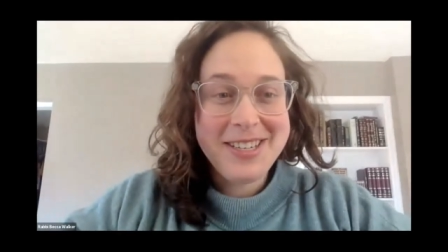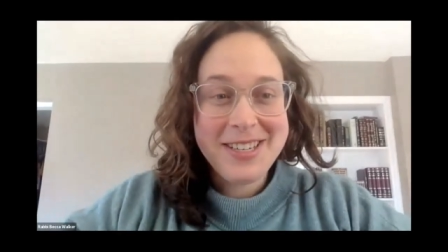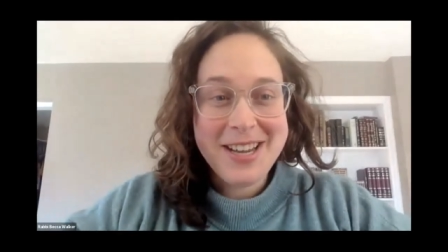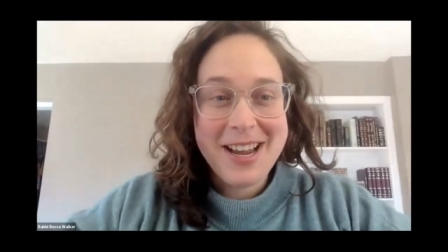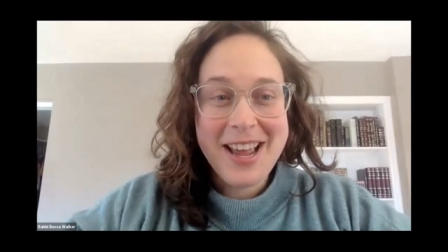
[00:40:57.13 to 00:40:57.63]
to
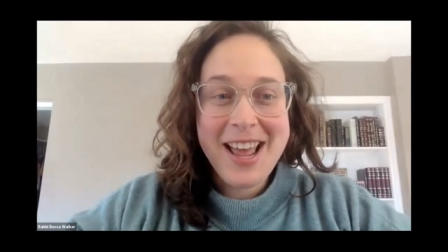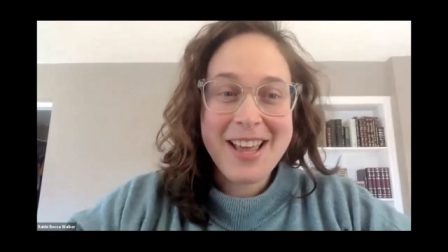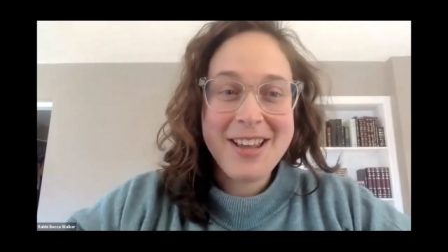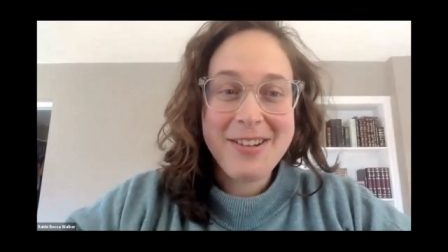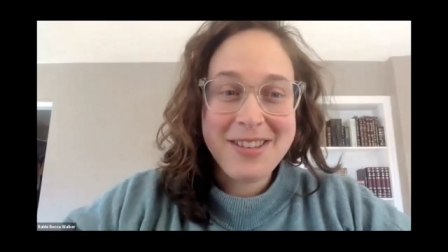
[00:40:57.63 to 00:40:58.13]
saying
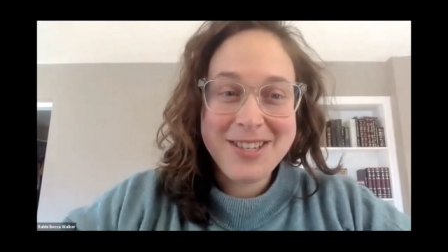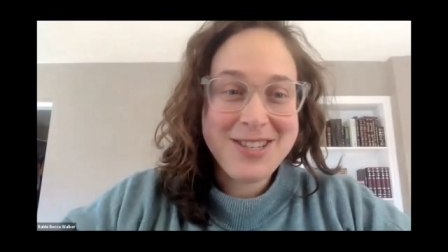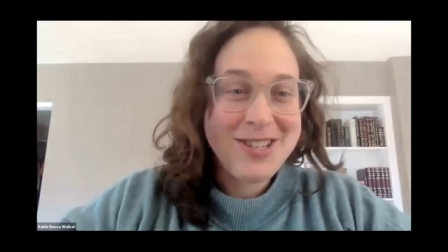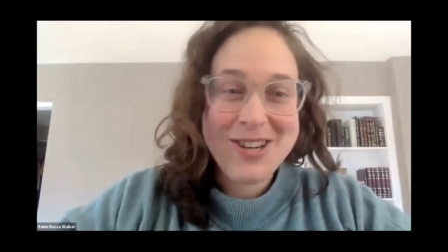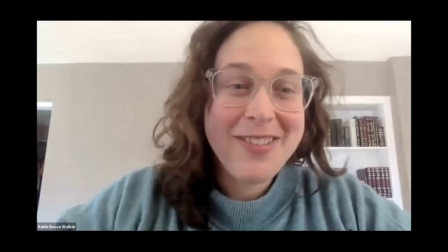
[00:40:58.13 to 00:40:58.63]
hey you know this
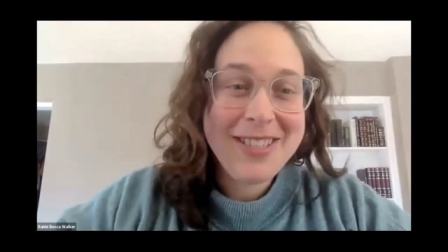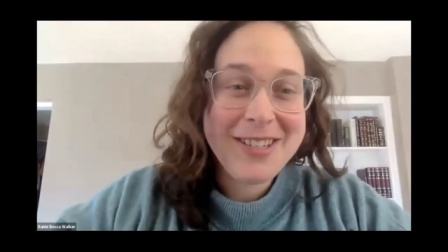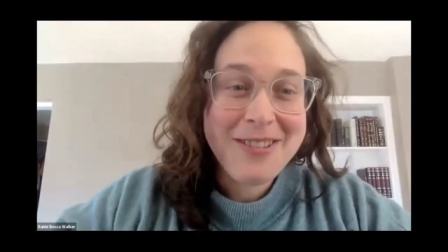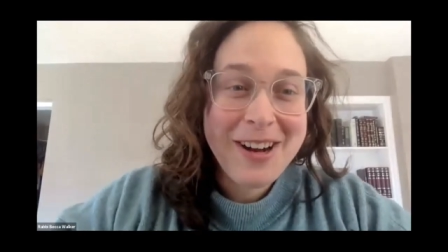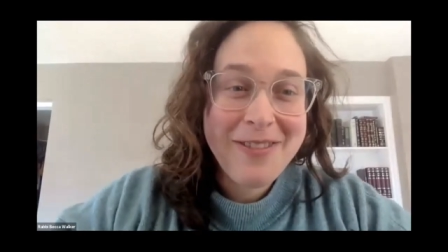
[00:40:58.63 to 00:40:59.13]
job
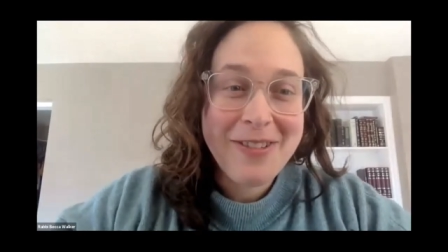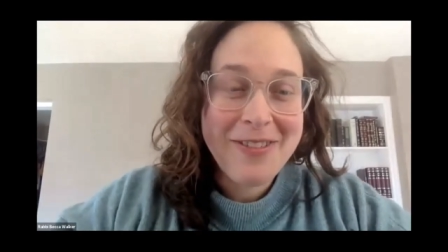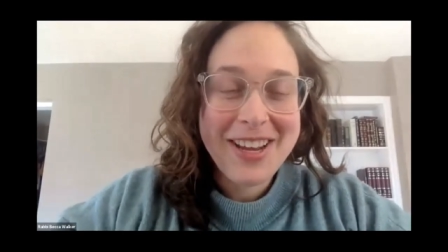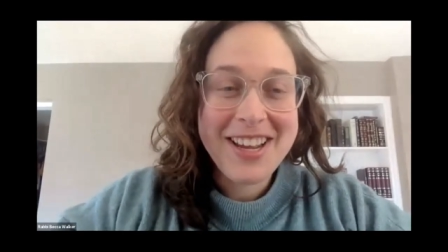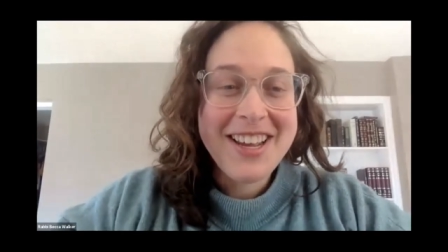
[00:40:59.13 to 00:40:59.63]
isn't working for
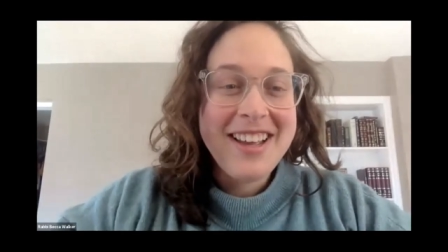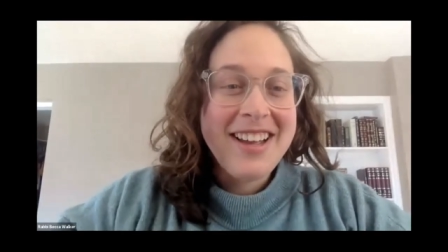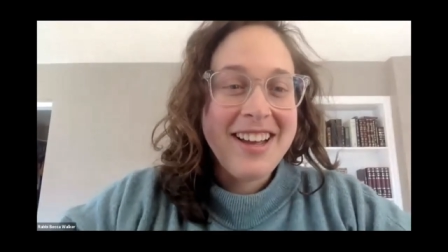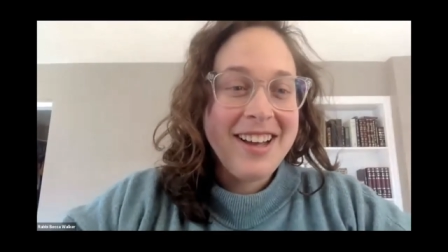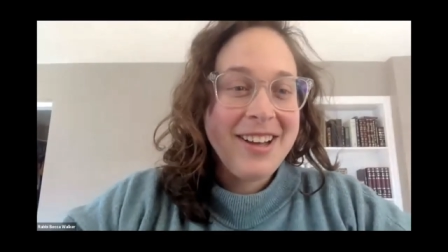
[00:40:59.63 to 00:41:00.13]
me
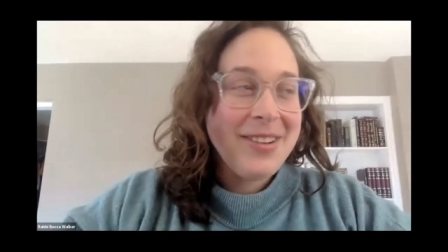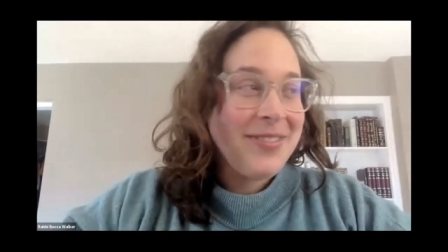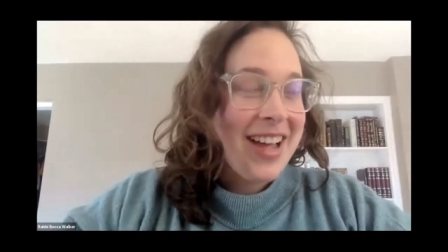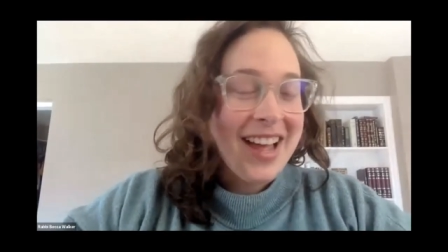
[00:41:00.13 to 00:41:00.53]
um,